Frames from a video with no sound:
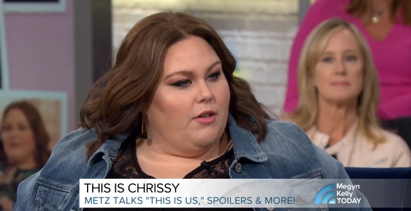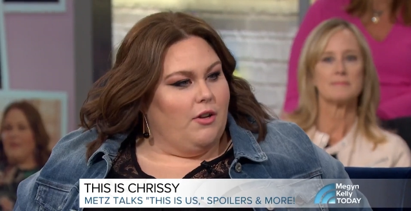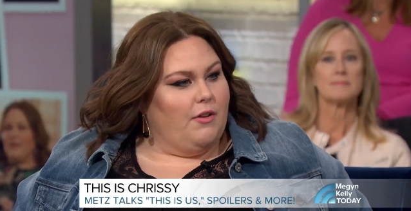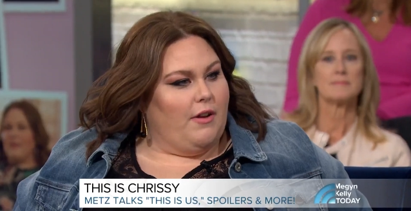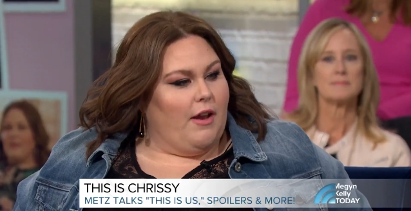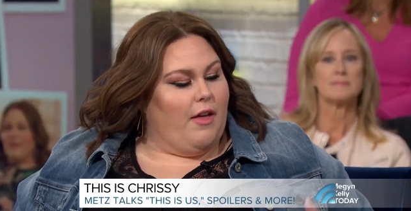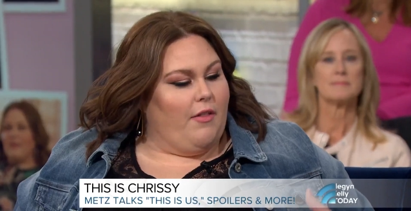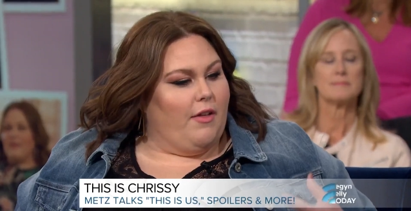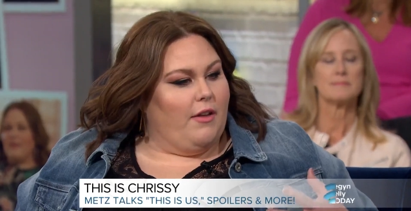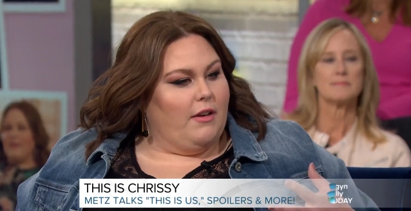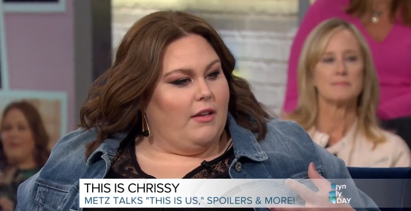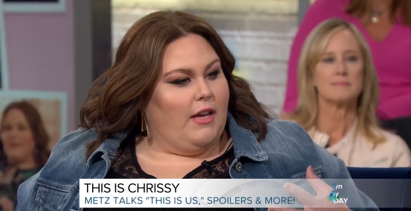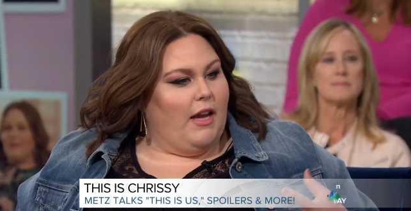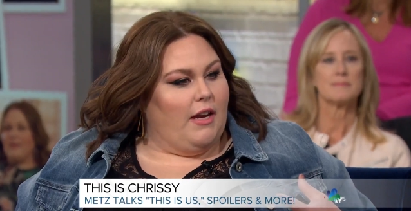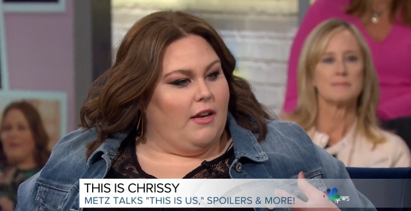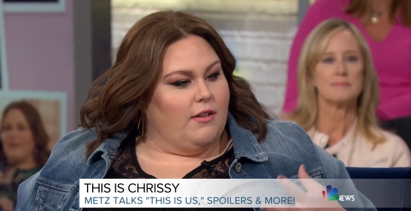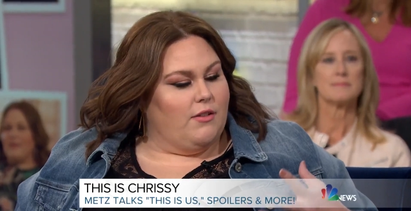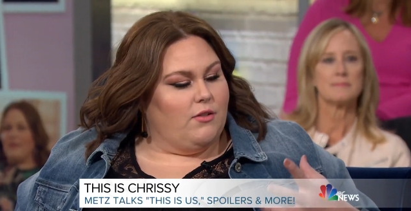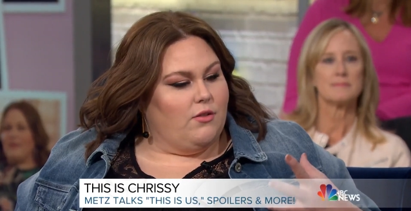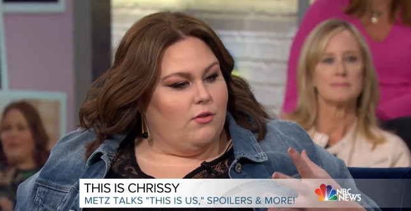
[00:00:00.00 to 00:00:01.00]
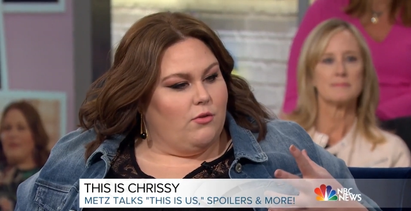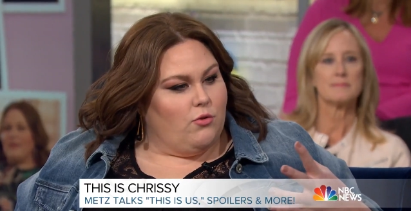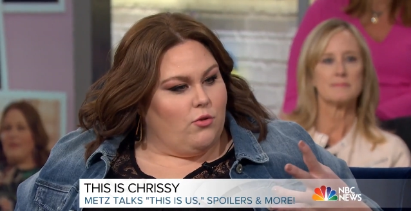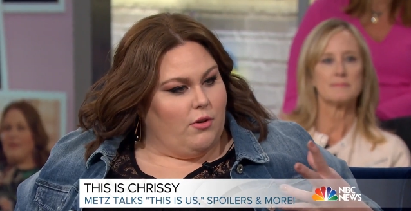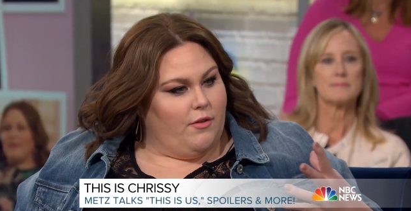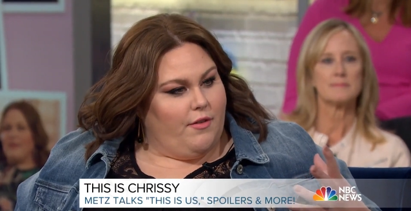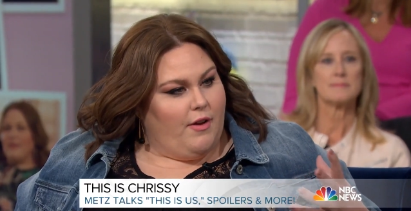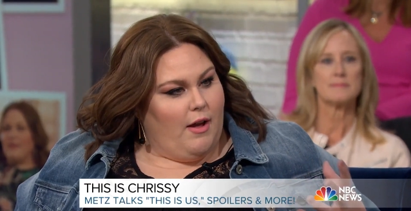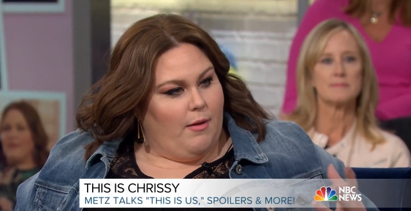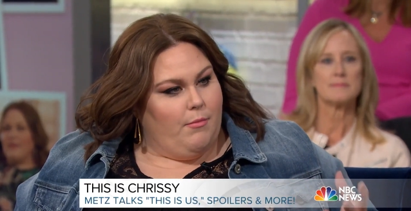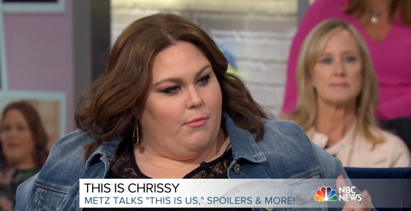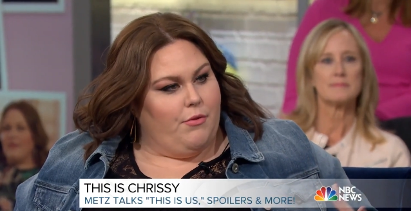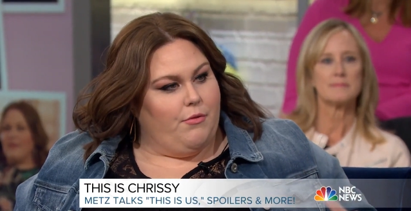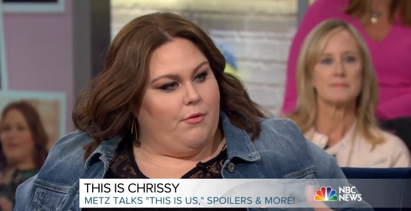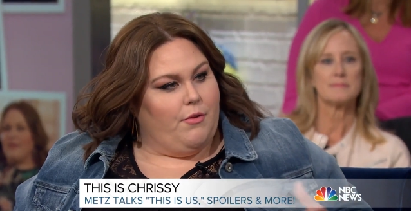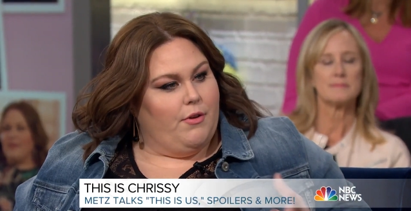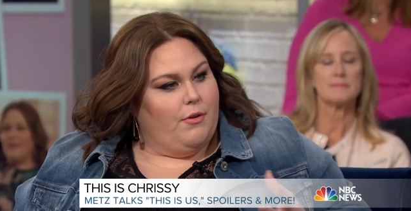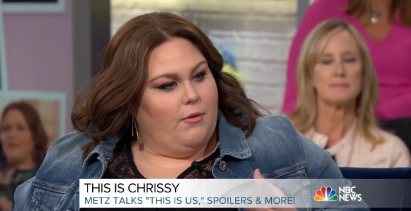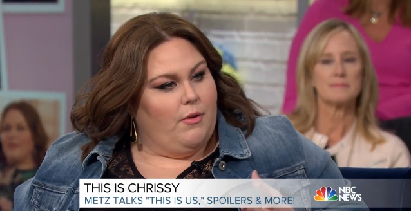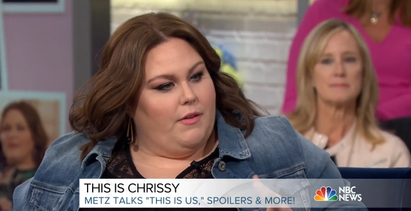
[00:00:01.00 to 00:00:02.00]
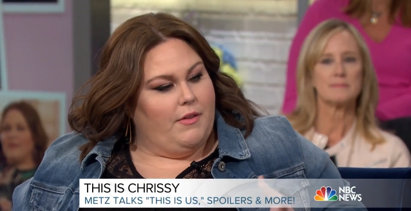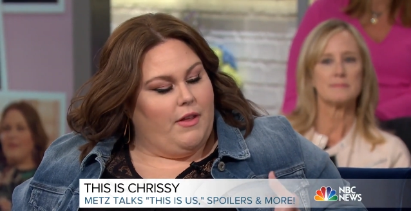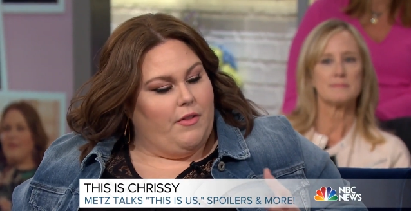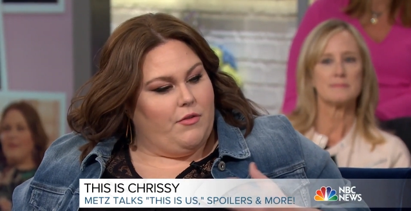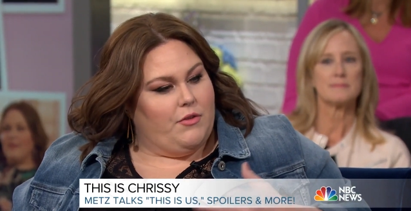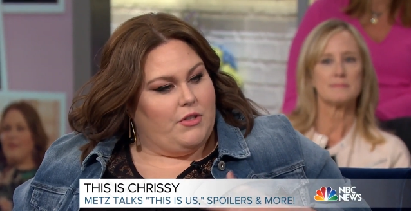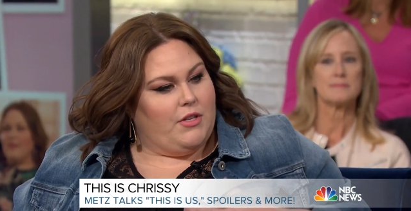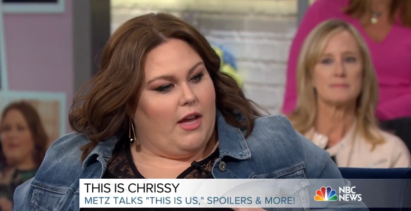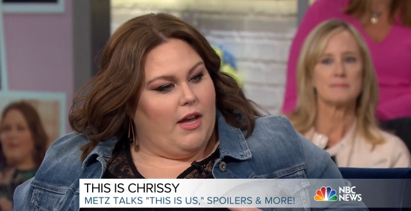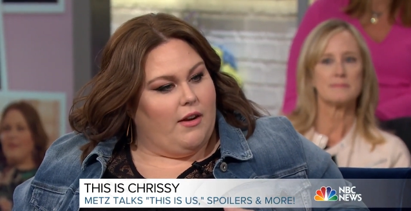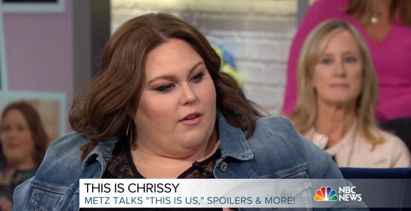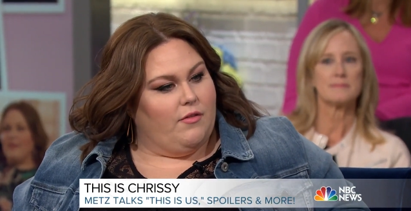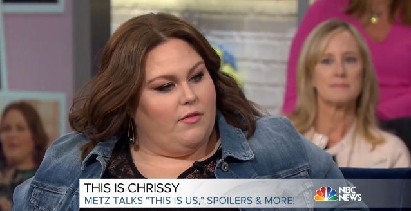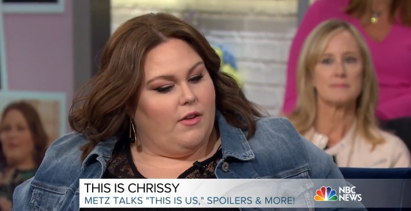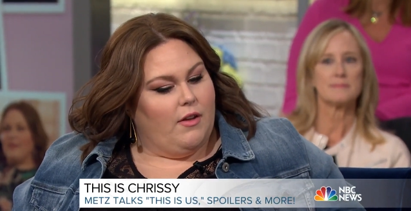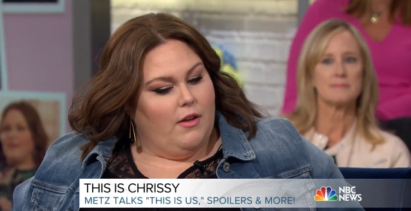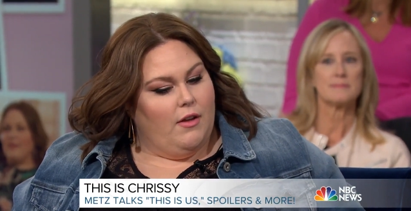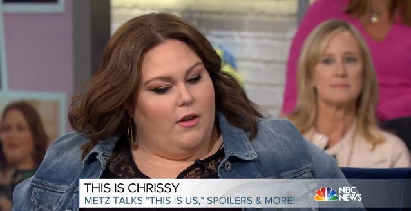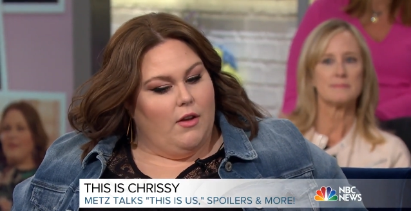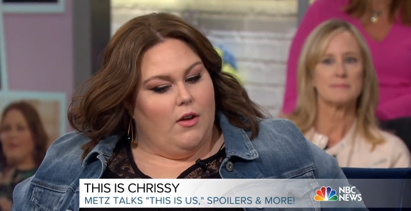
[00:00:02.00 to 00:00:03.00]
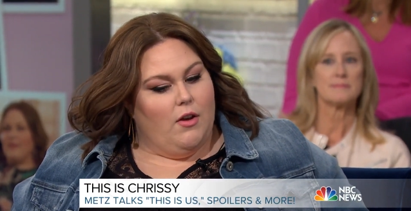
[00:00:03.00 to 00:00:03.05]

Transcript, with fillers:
Speaker 1: you know, now that Kate has sort of come through on the other side of